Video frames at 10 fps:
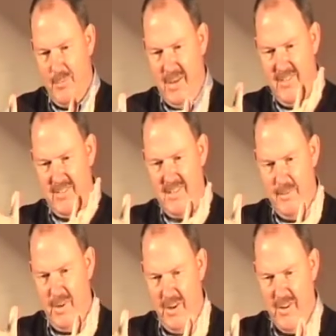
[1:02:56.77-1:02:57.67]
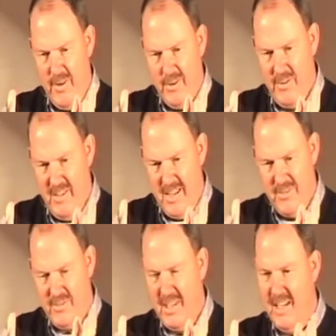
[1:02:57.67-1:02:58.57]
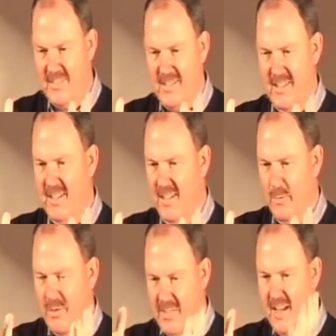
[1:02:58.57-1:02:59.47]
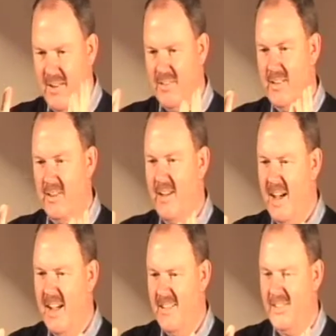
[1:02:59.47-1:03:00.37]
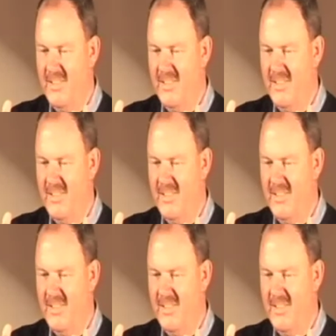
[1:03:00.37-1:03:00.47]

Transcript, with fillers: placed them on her, his cheeks, and with tears in her eyes,